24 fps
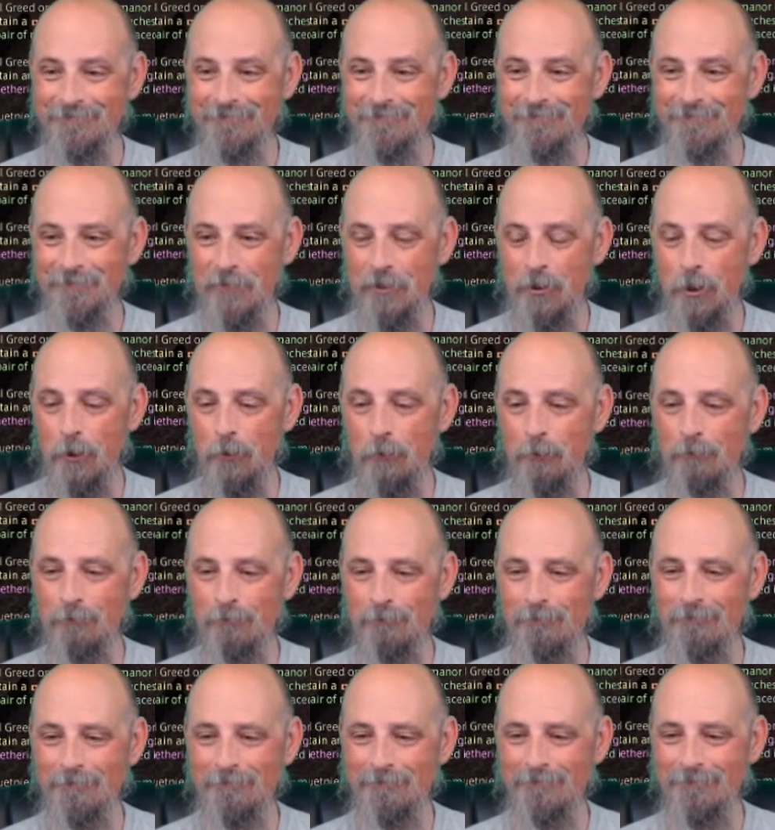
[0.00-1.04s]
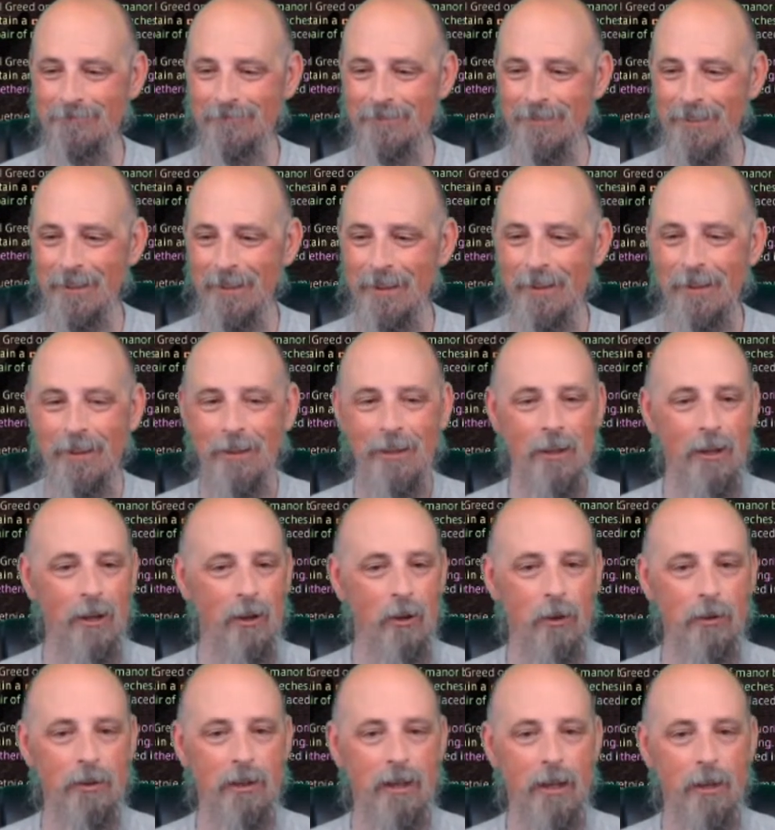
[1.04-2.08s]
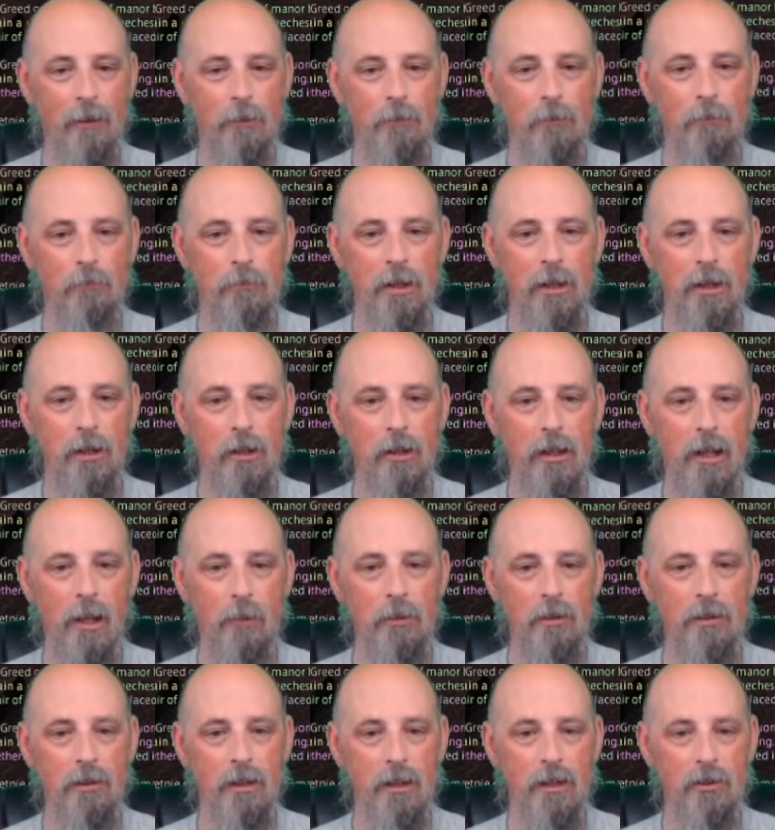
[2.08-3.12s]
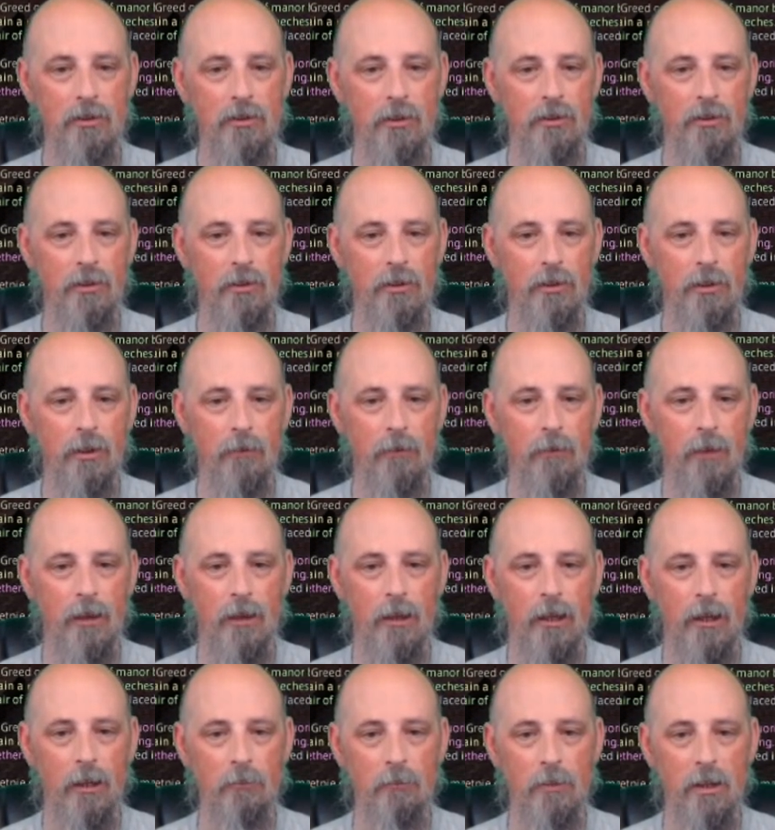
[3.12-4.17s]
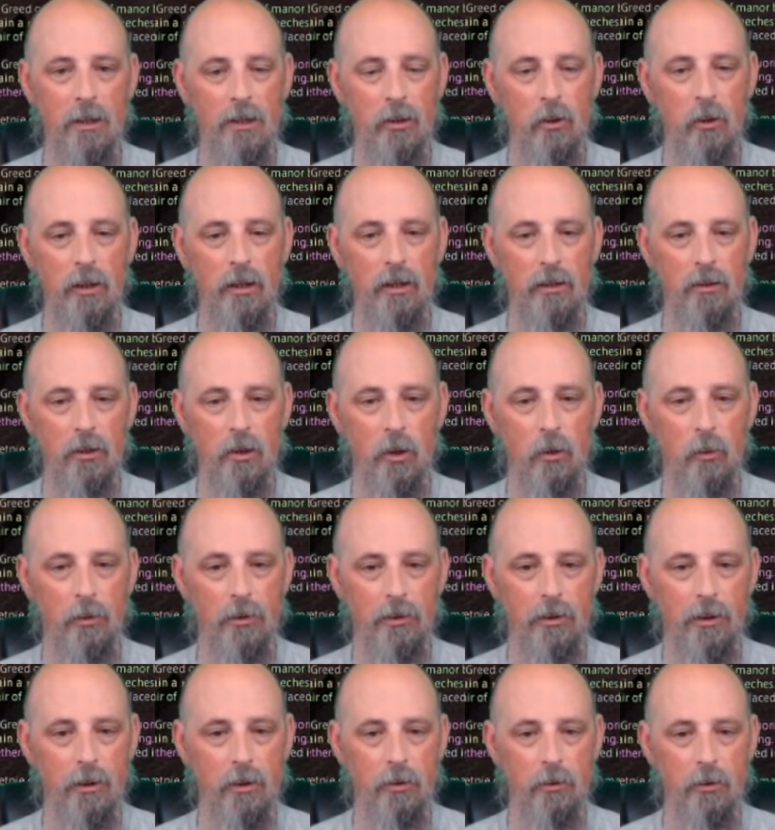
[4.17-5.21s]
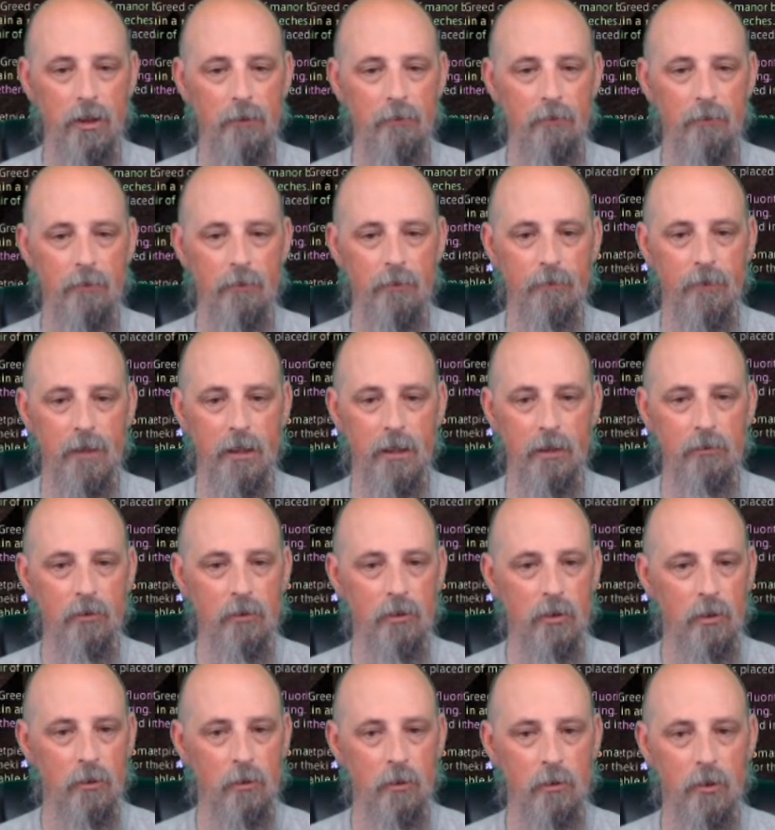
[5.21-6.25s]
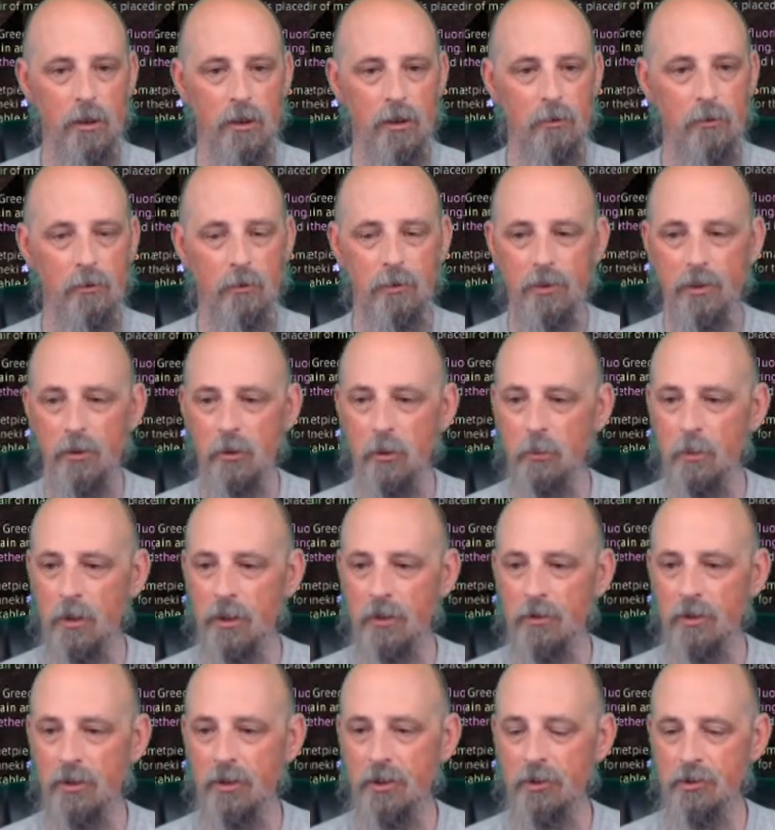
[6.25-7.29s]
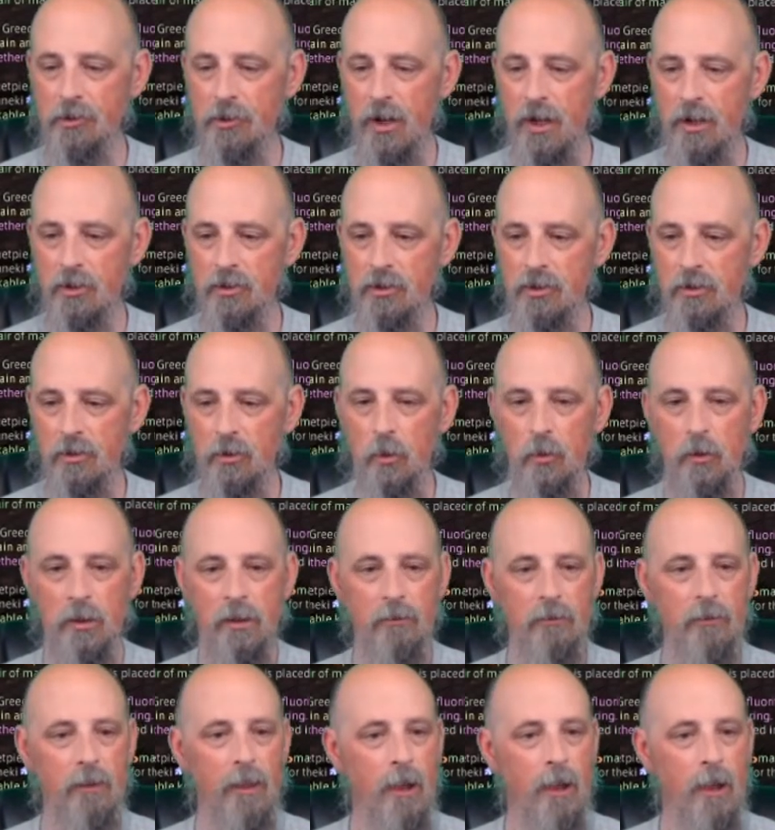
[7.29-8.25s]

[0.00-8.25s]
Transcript: you know. Okay. Player commendations. I'm going to go ahead and go with Cutie, even though it was a little bit of a distraction going